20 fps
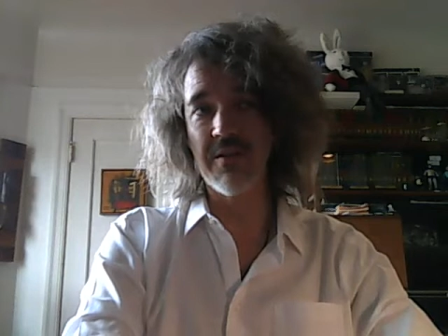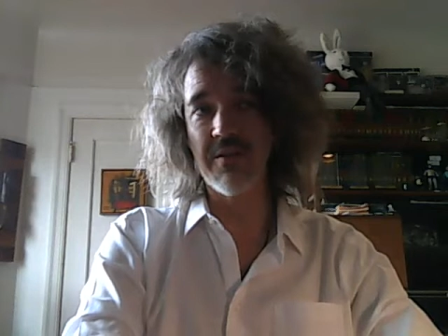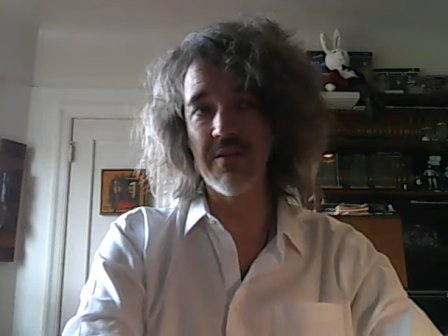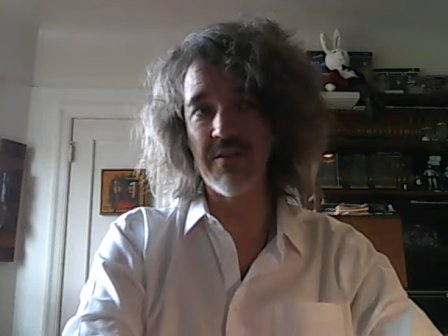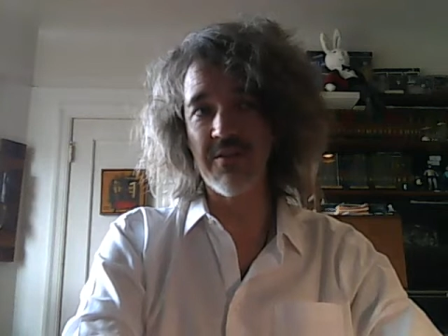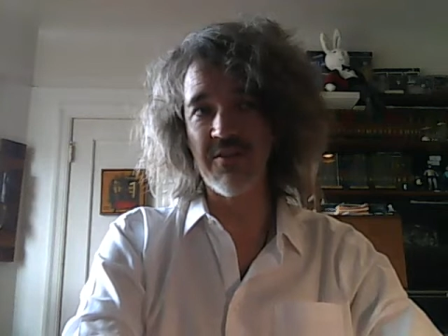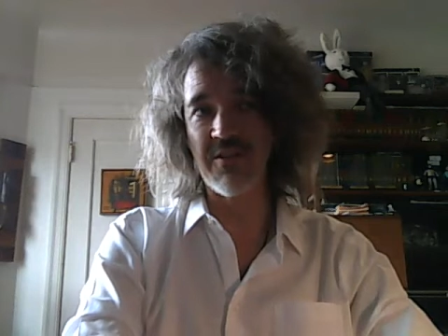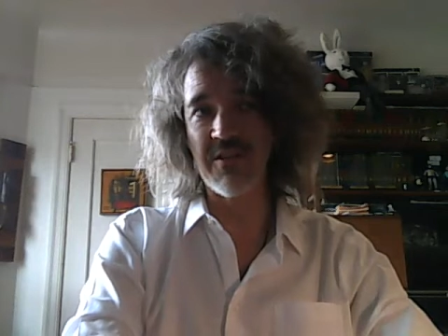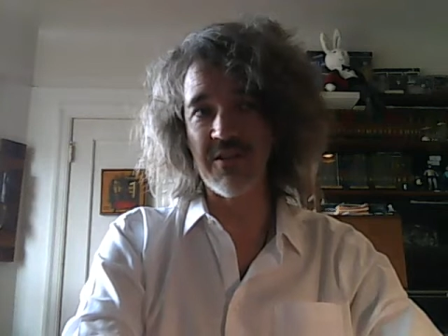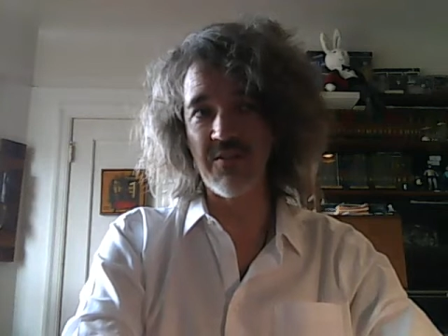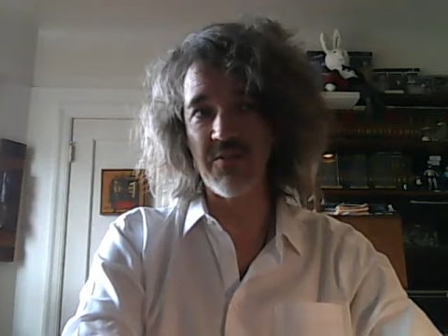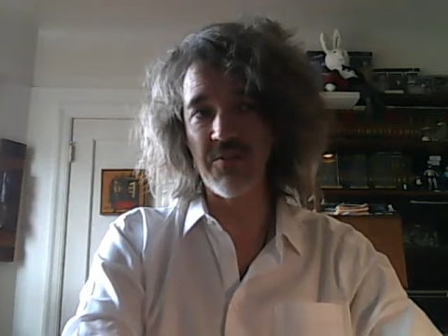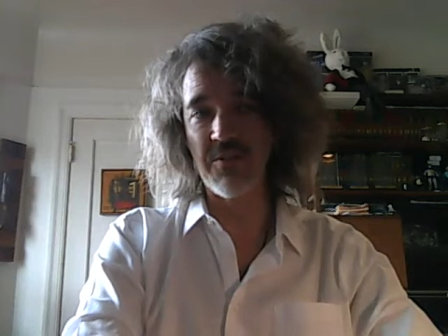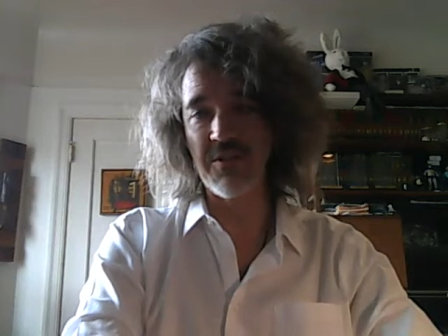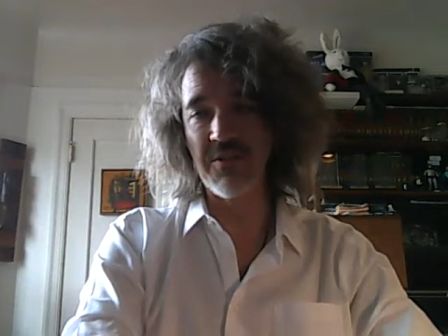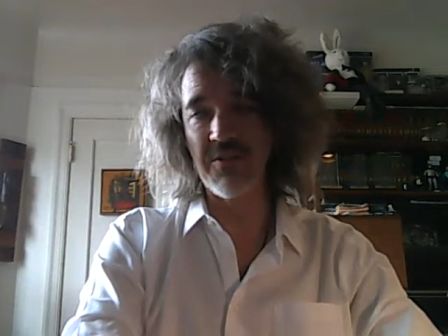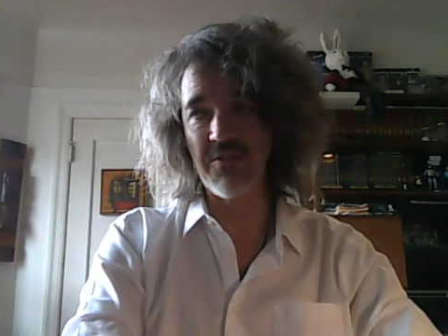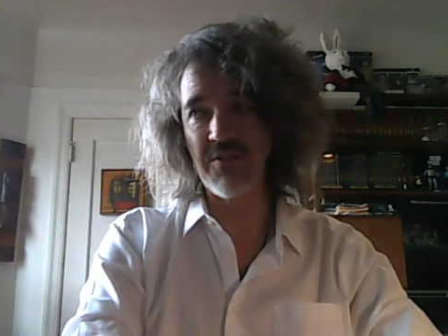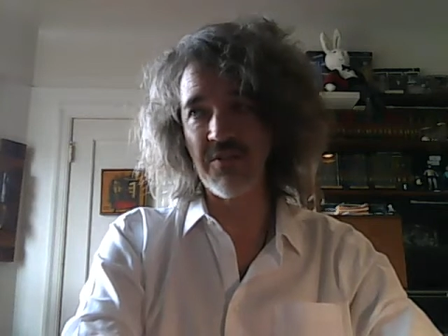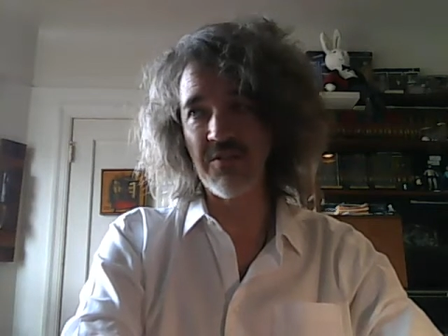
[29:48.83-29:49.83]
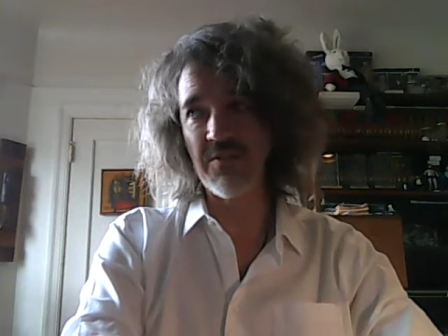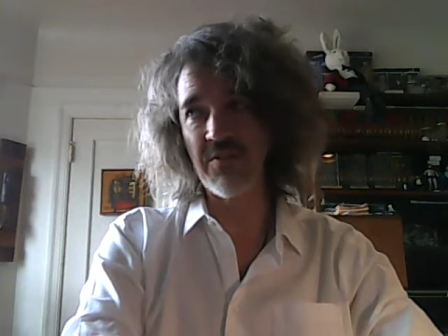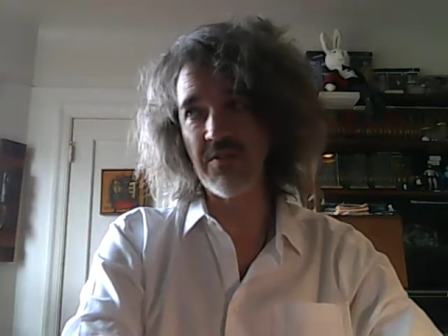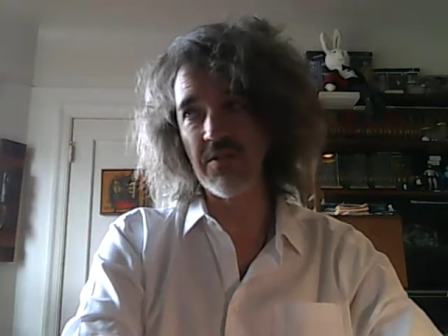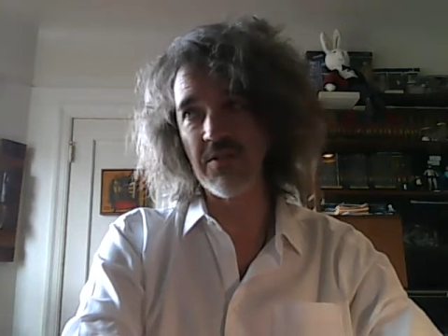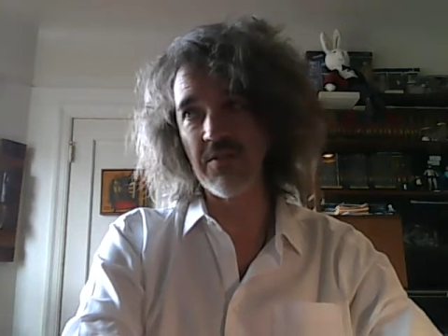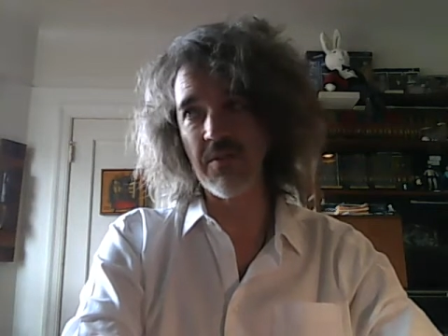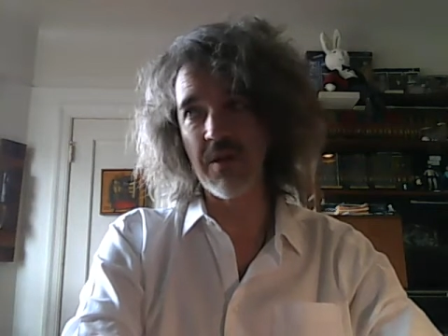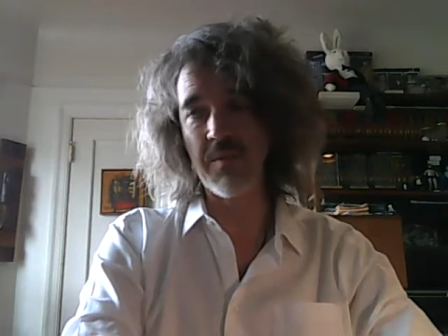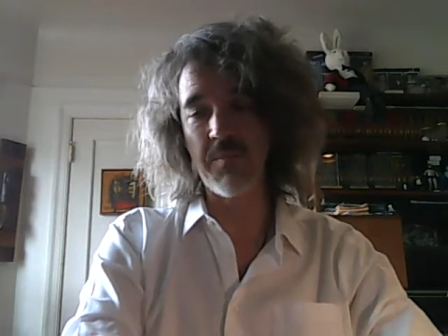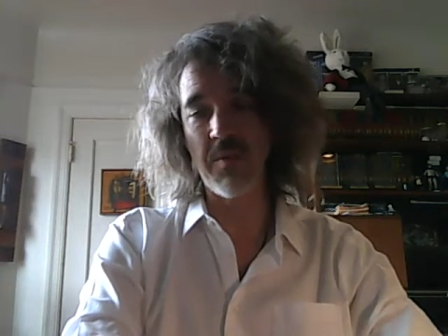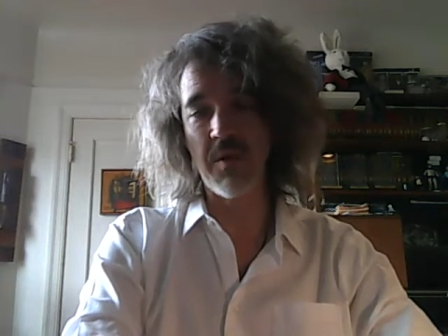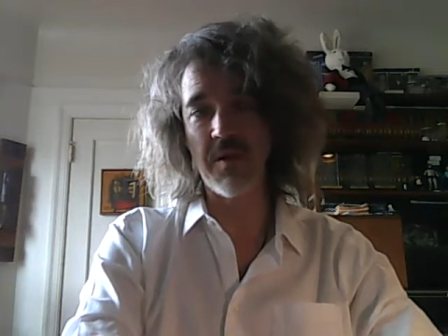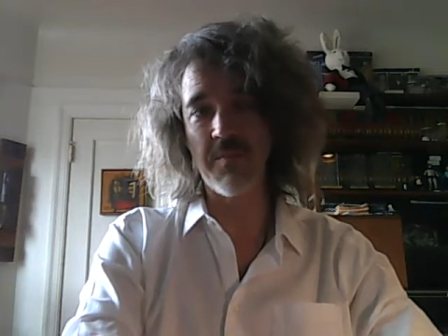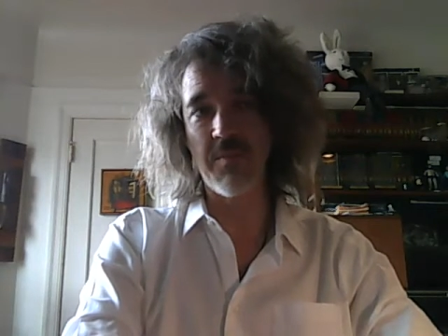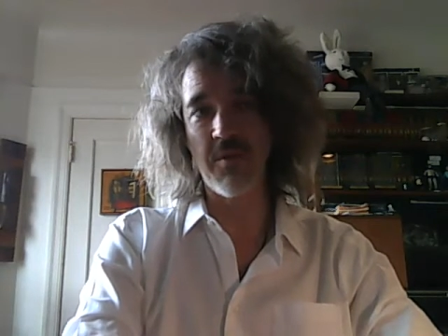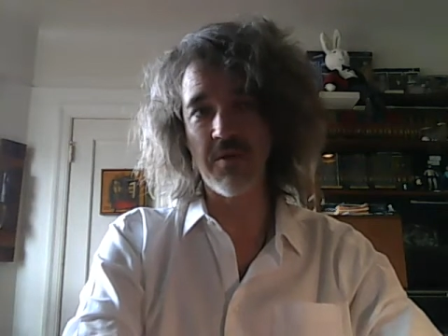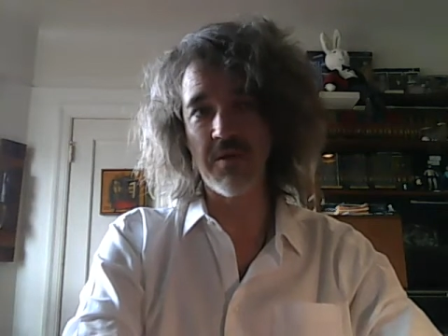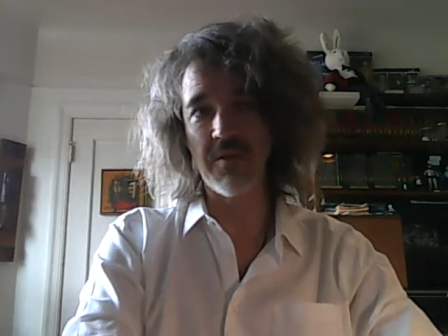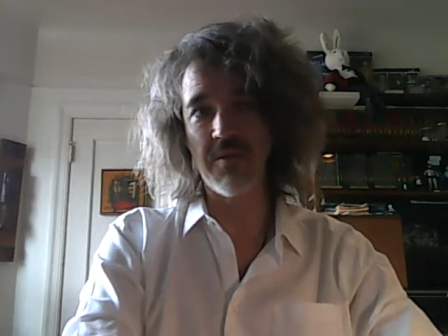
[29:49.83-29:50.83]
accessories, and so I
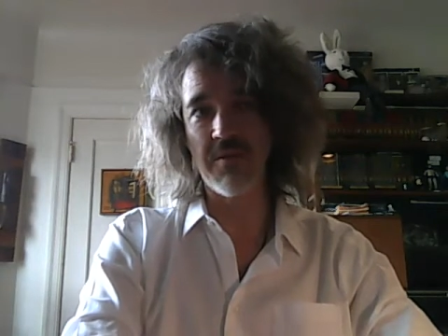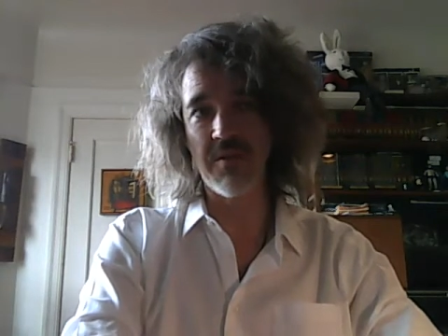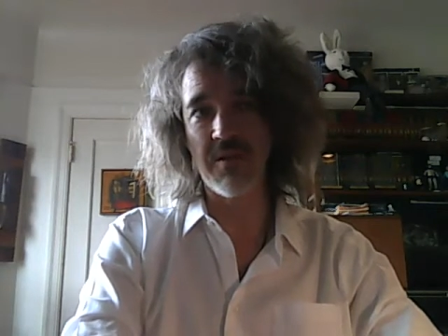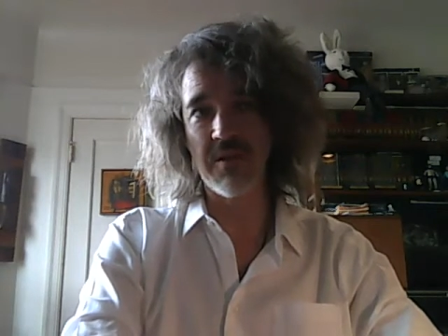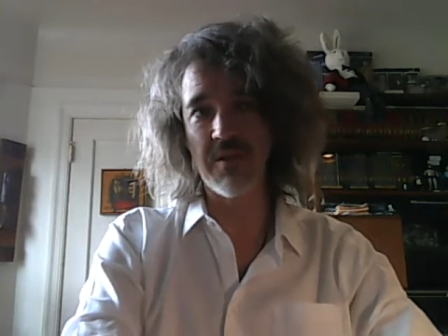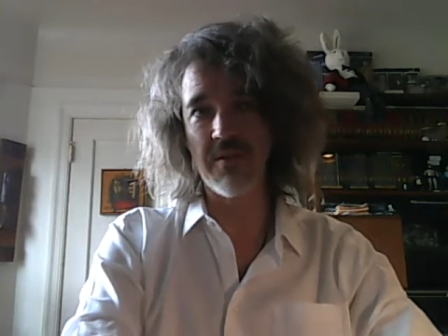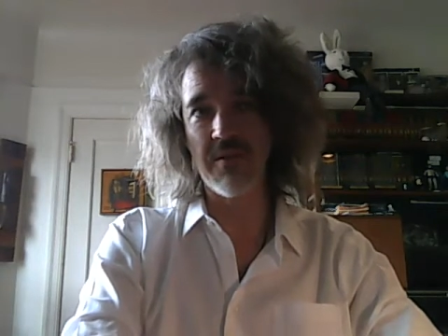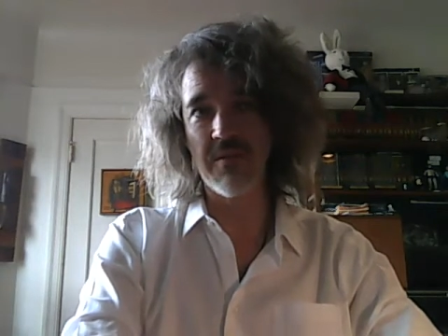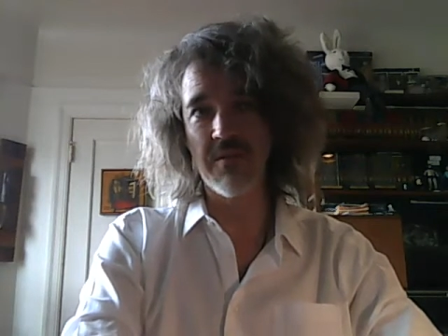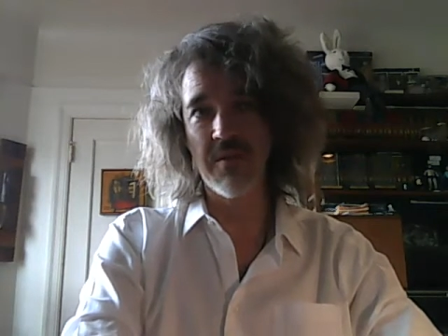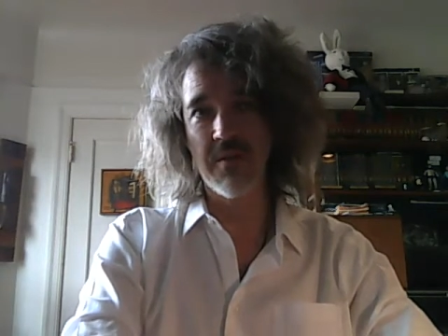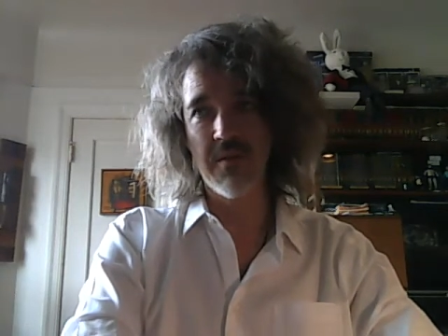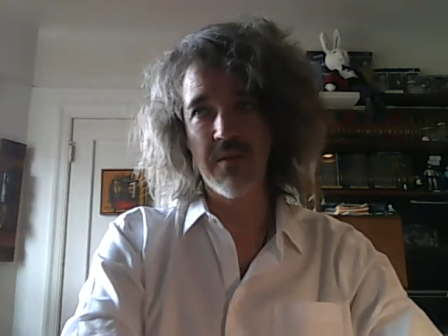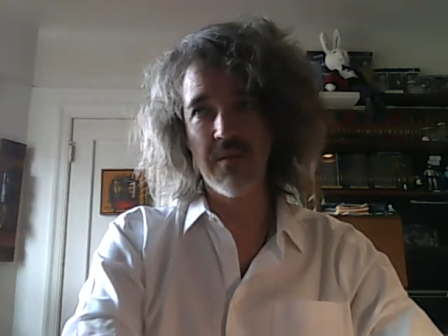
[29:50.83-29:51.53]
bought it there.